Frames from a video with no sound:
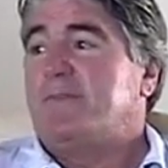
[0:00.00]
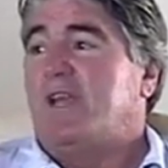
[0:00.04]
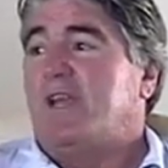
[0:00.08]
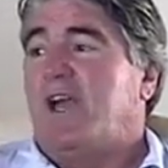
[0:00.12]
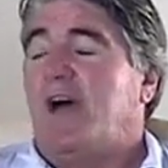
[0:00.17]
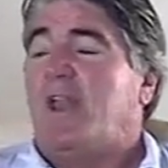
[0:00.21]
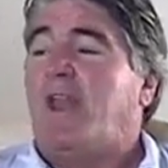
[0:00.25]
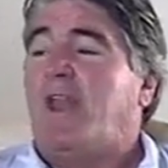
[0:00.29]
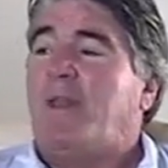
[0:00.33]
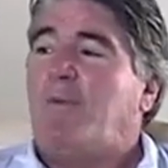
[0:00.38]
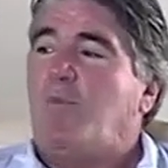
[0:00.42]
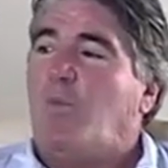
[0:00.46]

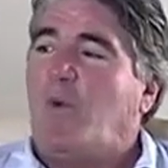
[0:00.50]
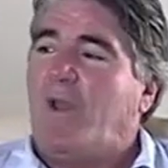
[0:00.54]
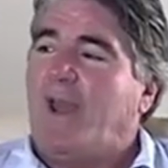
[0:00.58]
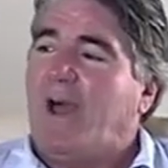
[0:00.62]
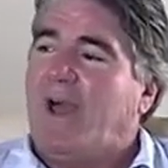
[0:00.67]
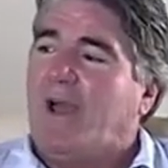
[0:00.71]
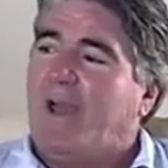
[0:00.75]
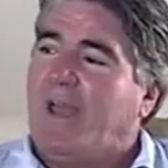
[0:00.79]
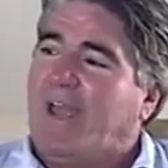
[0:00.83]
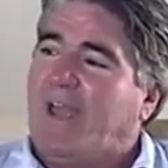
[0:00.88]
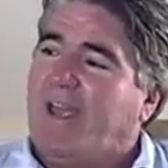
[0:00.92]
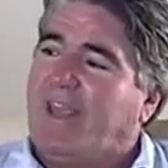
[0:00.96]
And
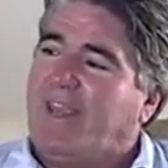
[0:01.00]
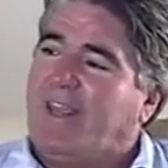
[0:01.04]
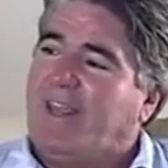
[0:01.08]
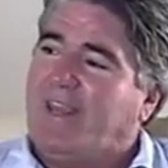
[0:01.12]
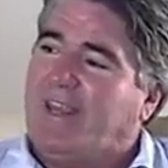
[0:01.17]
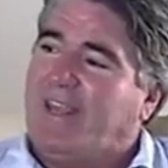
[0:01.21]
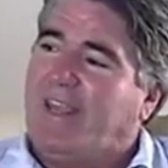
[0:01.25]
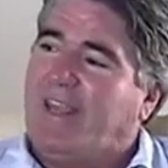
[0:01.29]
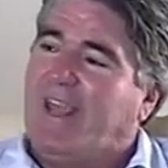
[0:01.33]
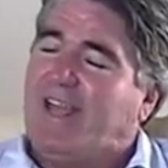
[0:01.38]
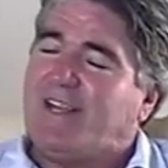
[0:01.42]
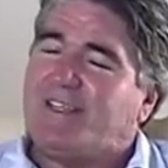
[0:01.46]

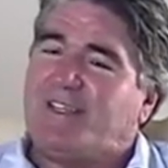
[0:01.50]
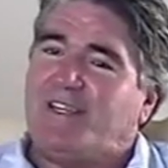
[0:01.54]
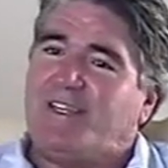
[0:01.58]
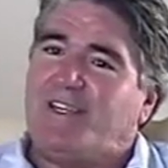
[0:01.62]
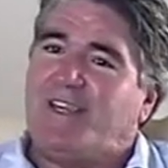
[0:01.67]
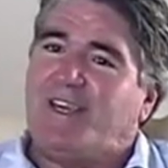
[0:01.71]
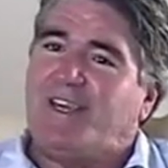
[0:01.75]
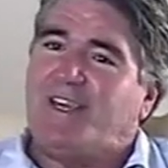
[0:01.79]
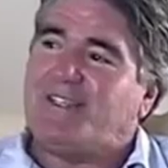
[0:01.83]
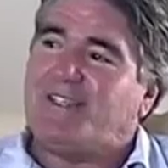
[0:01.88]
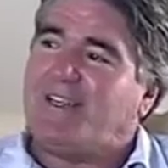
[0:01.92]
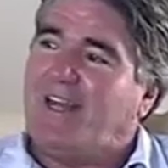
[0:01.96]
then years and
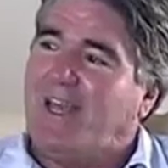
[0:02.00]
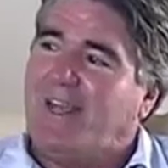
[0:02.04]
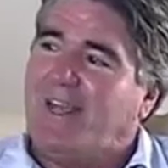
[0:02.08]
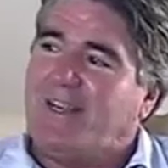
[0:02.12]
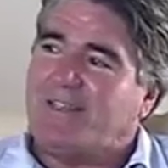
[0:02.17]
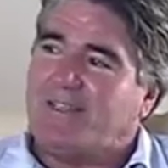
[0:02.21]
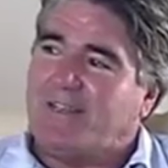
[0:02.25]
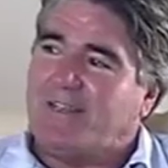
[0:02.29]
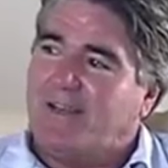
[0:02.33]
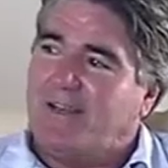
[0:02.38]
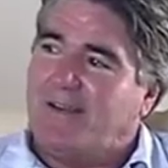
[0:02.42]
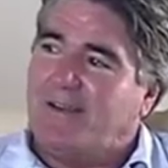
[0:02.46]
years
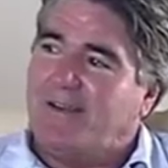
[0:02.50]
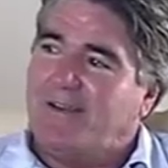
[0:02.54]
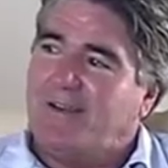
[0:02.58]
later,